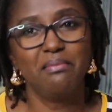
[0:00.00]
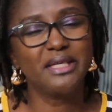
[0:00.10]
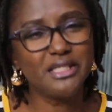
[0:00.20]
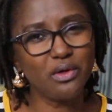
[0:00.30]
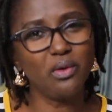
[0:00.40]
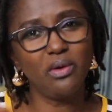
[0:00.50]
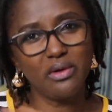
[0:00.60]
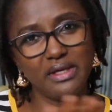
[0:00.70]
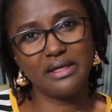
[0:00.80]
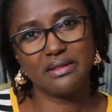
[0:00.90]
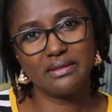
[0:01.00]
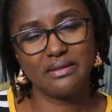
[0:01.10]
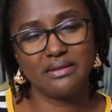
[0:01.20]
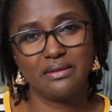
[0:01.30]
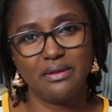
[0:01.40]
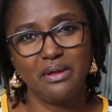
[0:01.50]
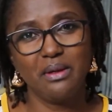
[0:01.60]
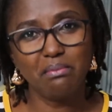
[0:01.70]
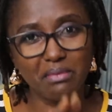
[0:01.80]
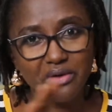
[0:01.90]
But in all things,
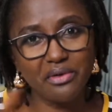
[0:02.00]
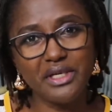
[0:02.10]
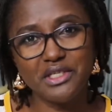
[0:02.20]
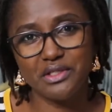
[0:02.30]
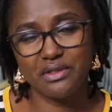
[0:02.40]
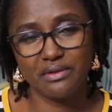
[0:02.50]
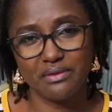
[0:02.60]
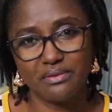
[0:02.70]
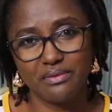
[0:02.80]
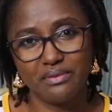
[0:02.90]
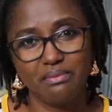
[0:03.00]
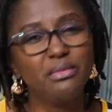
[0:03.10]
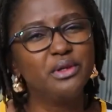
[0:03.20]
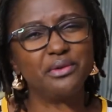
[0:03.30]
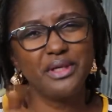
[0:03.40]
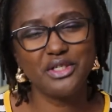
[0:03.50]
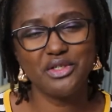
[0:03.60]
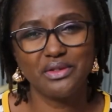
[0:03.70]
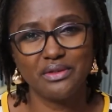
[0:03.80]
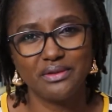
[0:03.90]
moderation, moderation.